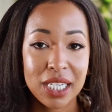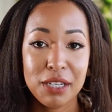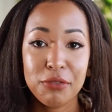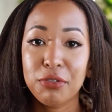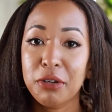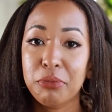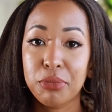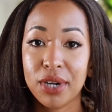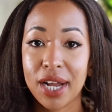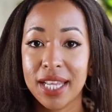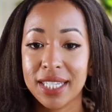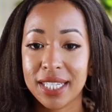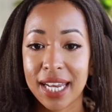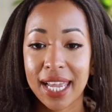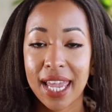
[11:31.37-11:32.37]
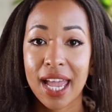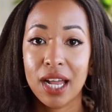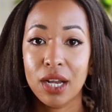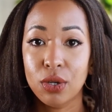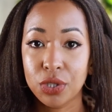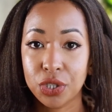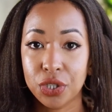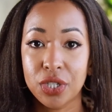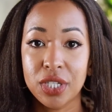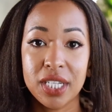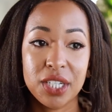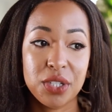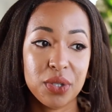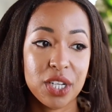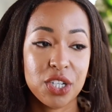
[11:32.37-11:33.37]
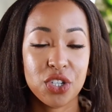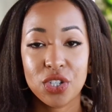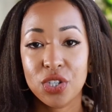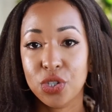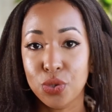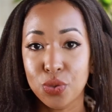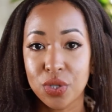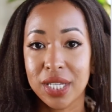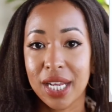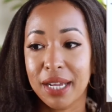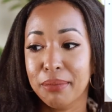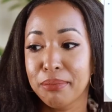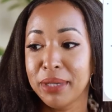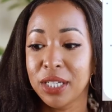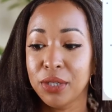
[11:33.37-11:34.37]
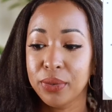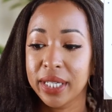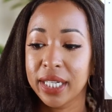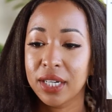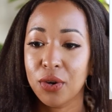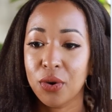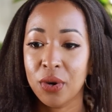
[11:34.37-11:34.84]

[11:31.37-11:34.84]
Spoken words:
different brands like hair lotions that you can just use like midweek